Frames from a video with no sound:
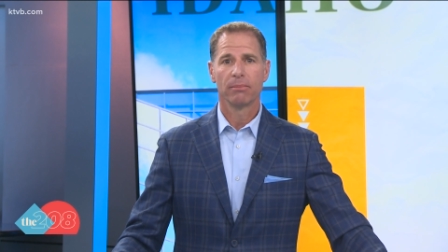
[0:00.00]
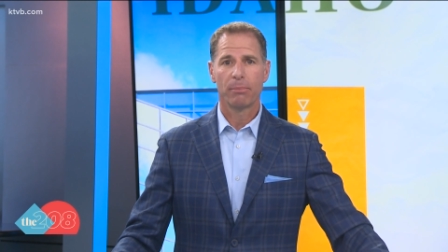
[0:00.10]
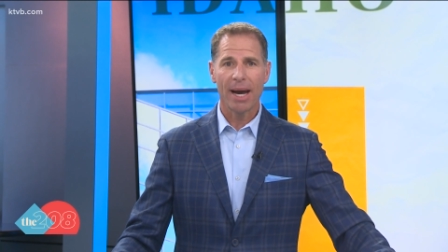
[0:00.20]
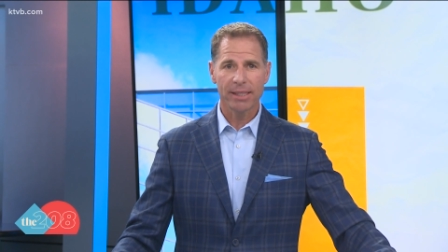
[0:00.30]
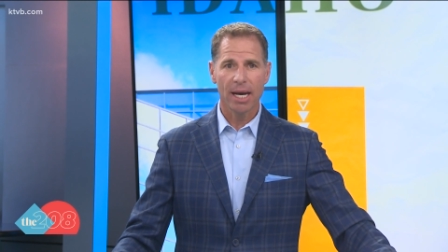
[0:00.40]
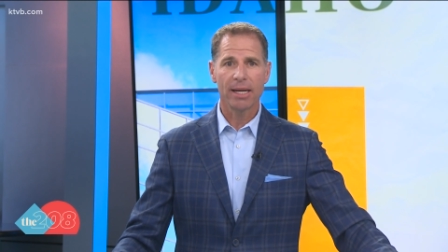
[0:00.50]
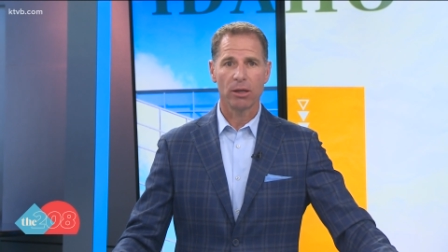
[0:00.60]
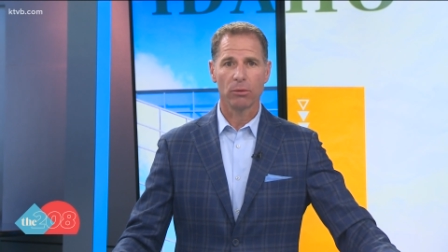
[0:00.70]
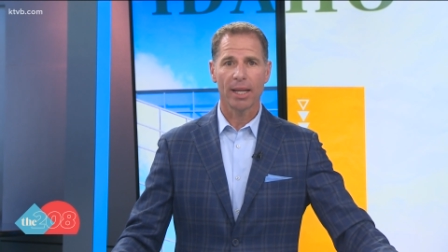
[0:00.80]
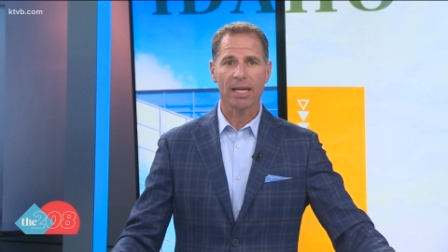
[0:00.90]
Back to
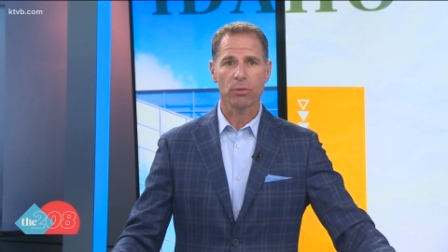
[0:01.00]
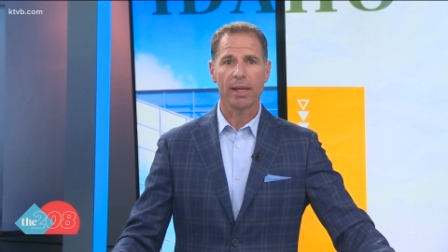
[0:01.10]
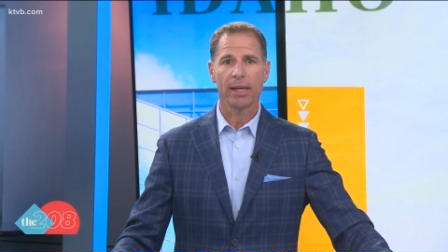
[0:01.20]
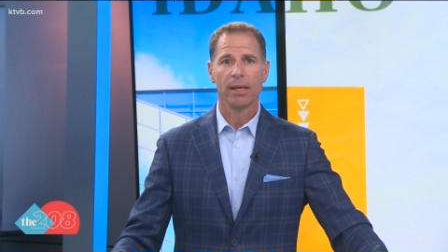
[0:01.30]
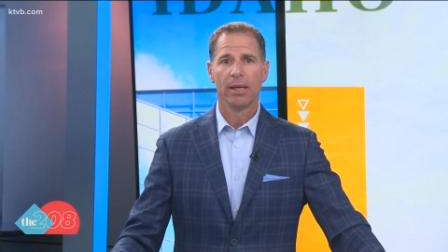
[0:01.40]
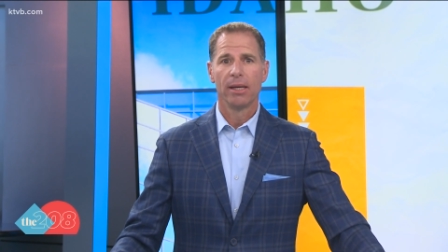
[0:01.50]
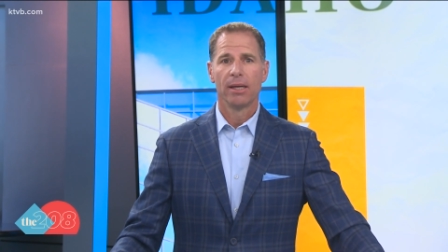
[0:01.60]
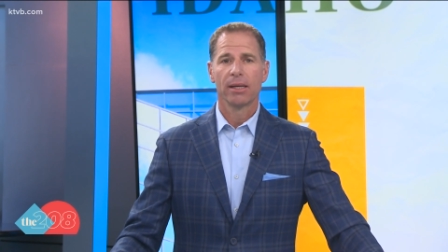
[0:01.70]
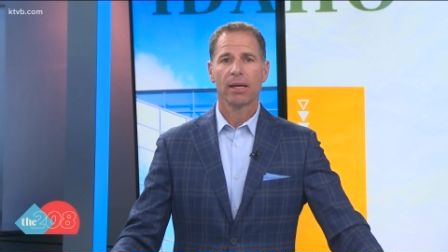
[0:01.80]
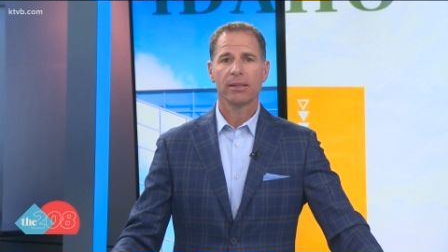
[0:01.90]
Idaho last week.
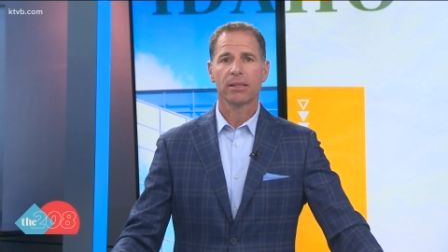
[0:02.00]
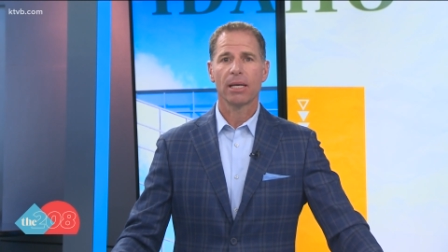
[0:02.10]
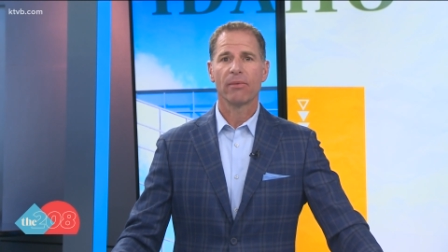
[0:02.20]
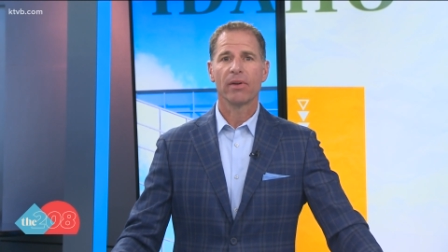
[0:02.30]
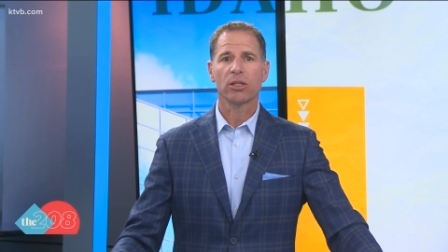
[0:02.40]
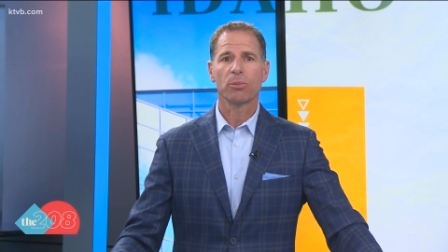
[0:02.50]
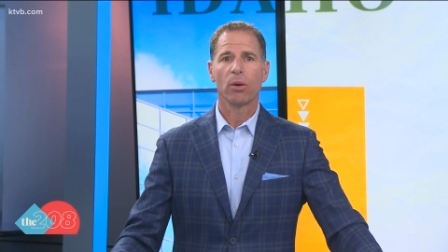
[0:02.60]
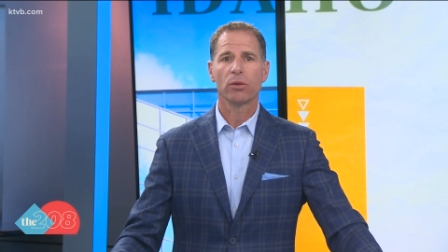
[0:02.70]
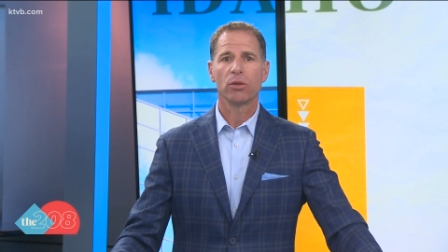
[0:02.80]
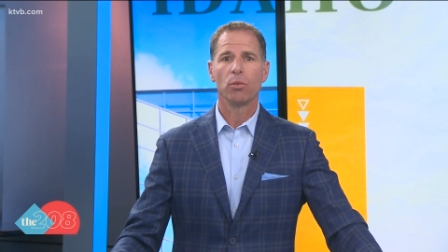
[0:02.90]
Katya Stepovic
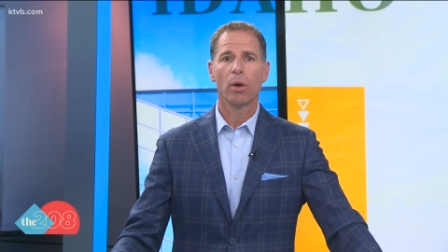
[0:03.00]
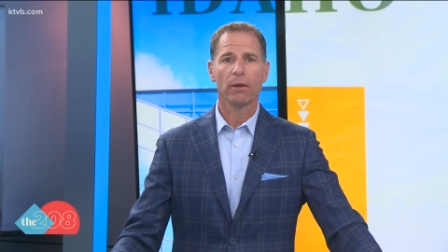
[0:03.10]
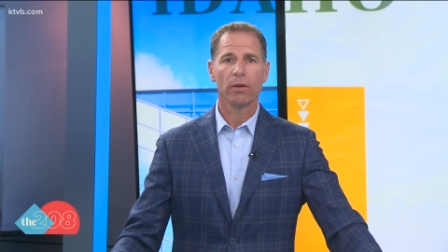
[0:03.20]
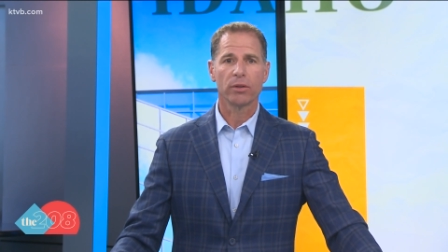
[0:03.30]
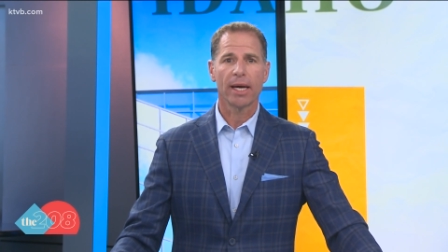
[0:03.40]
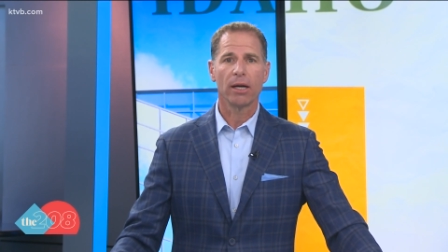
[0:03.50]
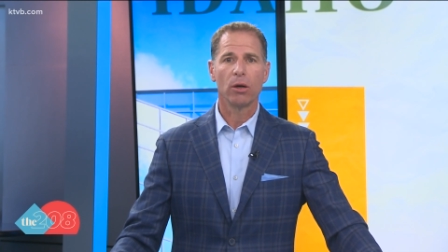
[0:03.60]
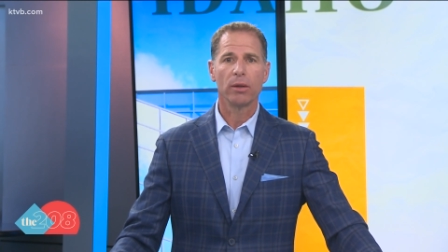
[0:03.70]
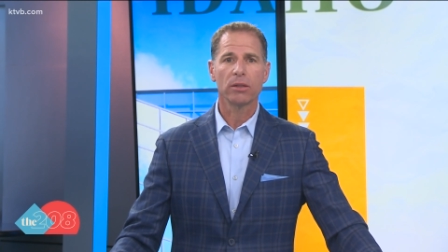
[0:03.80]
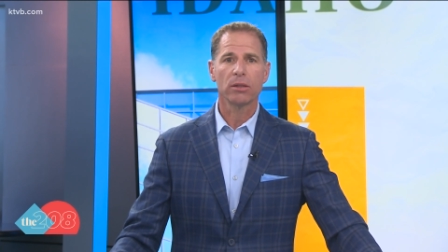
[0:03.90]
spoke to one of those
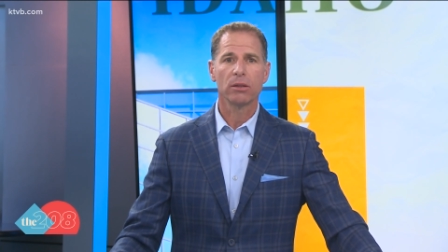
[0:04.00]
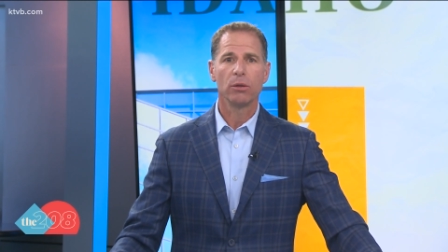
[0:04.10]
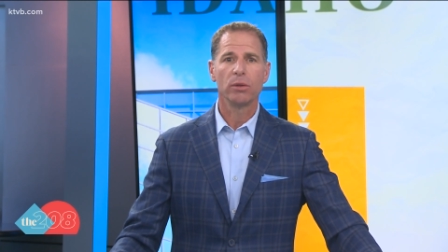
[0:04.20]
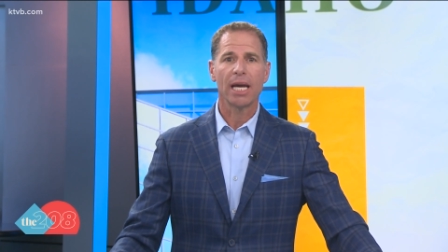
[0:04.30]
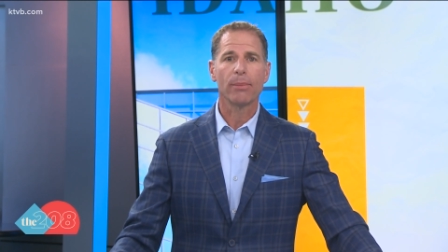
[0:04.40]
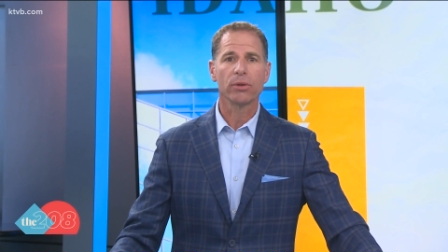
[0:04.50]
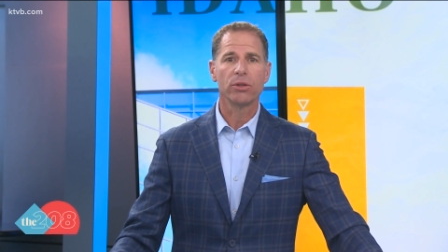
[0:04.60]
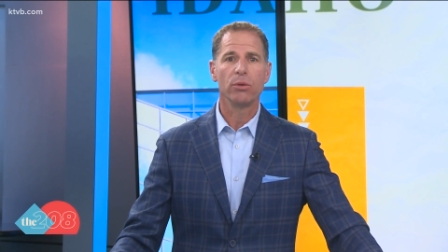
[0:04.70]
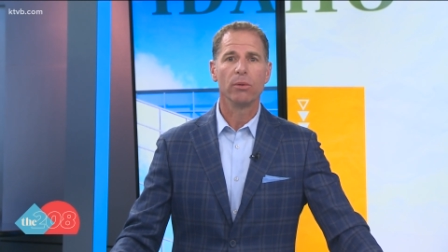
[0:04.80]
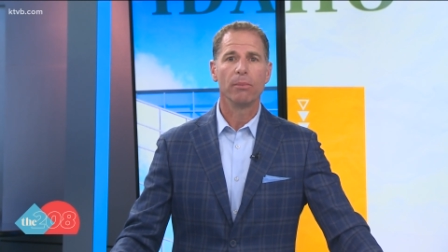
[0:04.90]
Idahoans who was able to